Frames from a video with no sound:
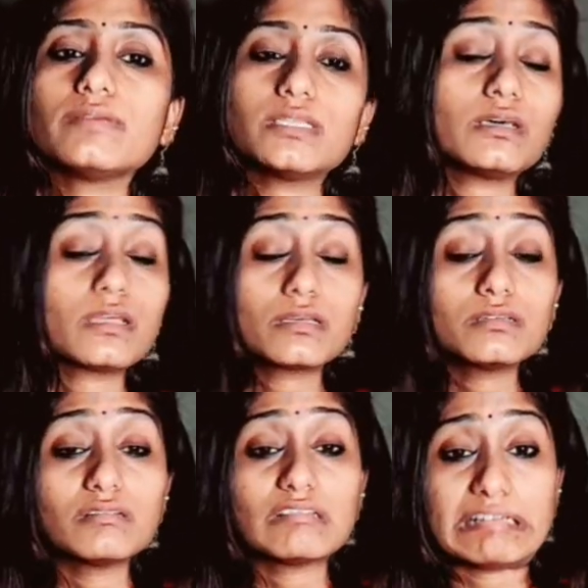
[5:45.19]

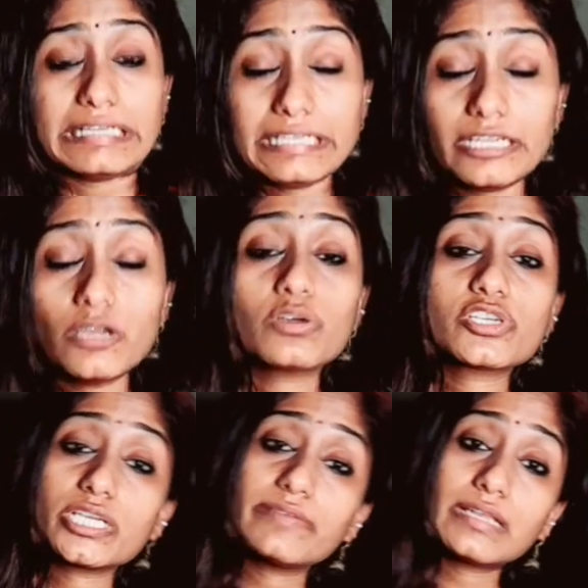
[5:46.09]
whether he or
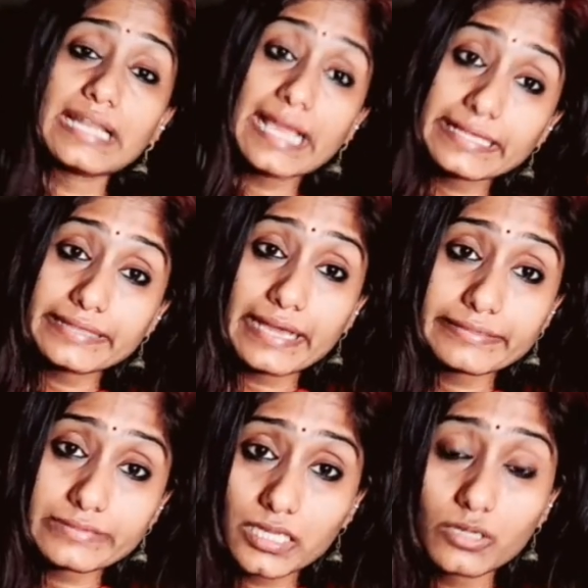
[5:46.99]
she will like
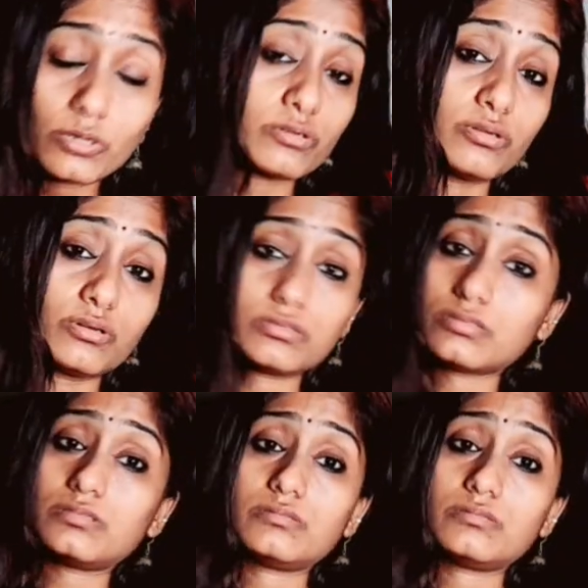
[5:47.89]
that thing or not.